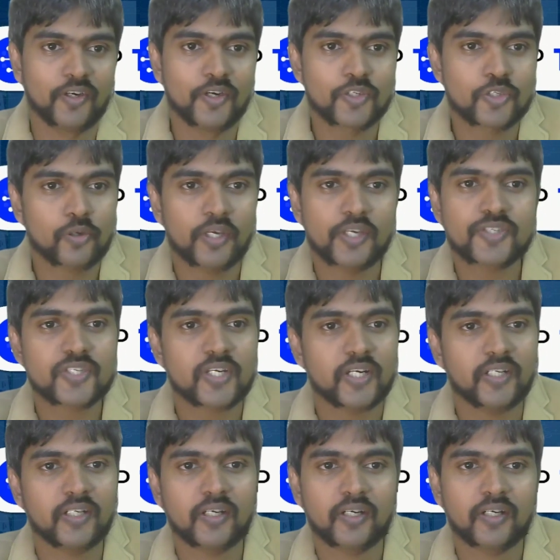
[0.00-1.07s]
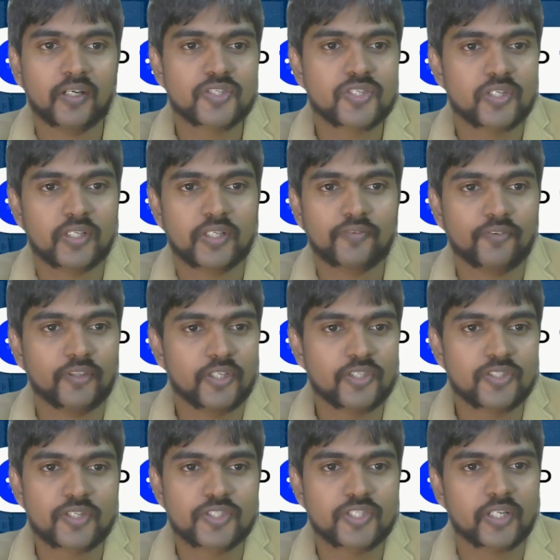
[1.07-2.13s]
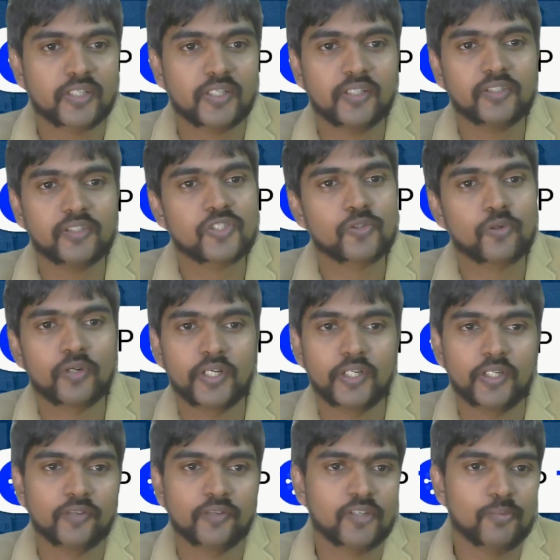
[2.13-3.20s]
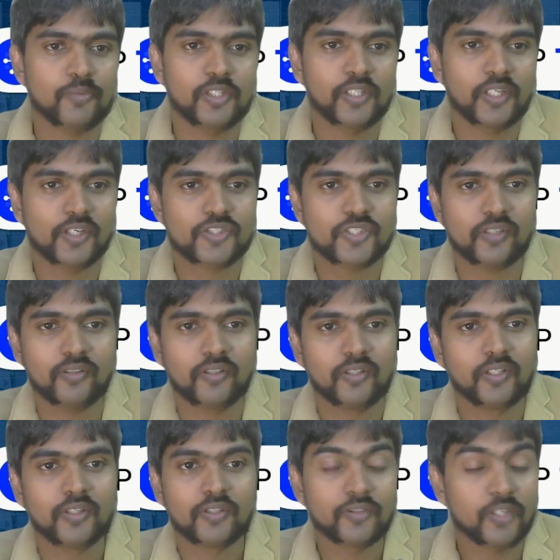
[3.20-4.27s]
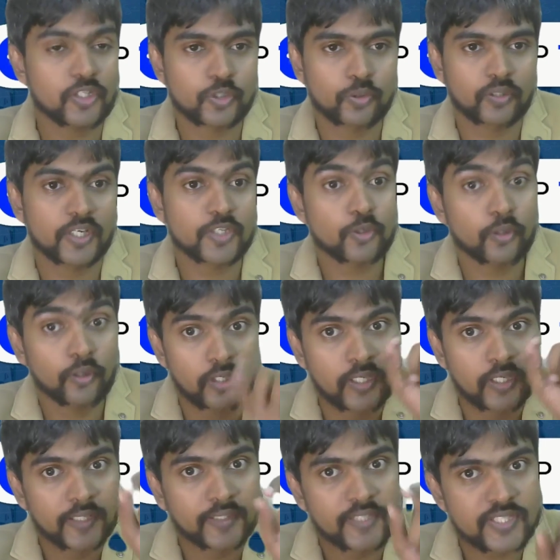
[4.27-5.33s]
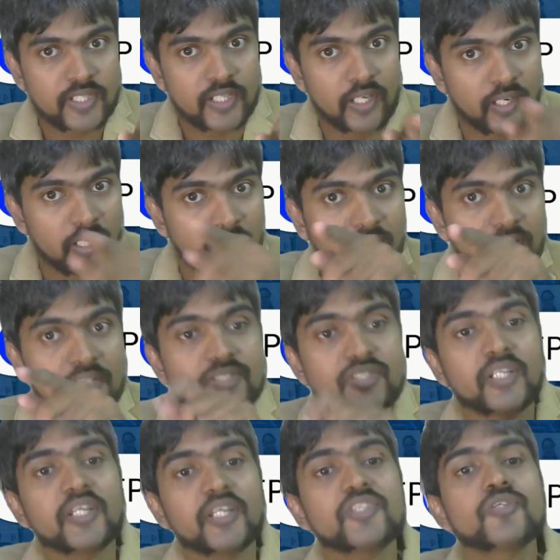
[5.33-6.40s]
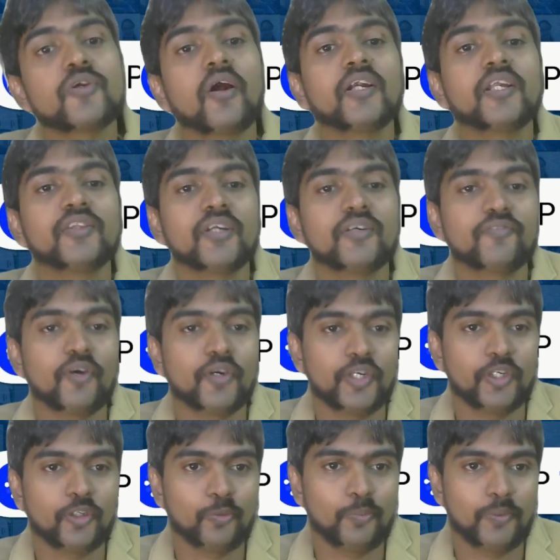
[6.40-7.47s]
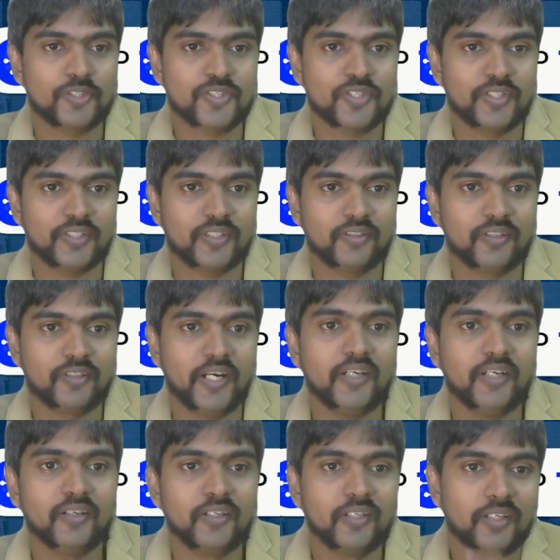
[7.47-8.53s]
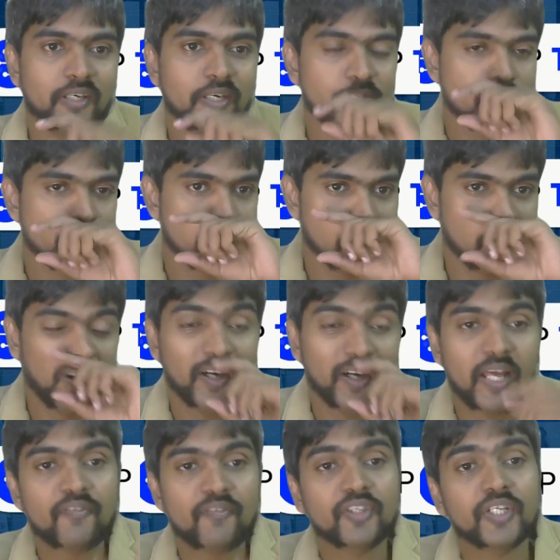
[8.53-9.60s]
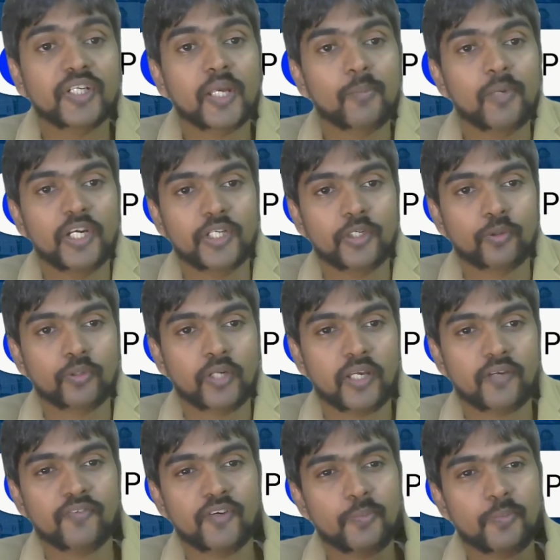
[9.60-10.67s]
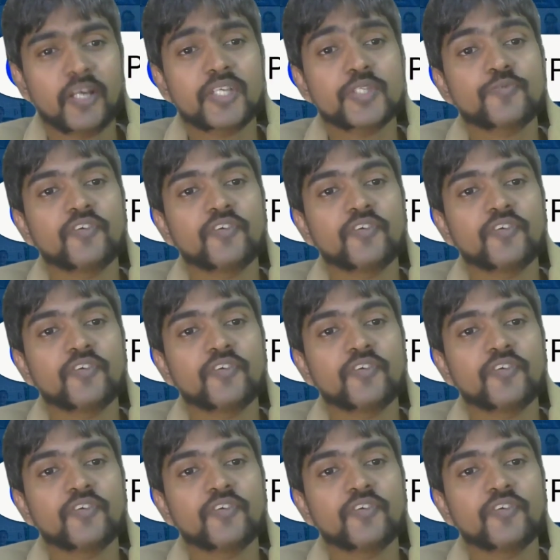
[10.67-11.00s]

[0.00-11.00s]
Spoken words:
So he said, sir, if it is rejected, there's no need of communication. That's okay. So this clearly tells that he's not in that 42%, right? He's not having that ability to take feedback. He's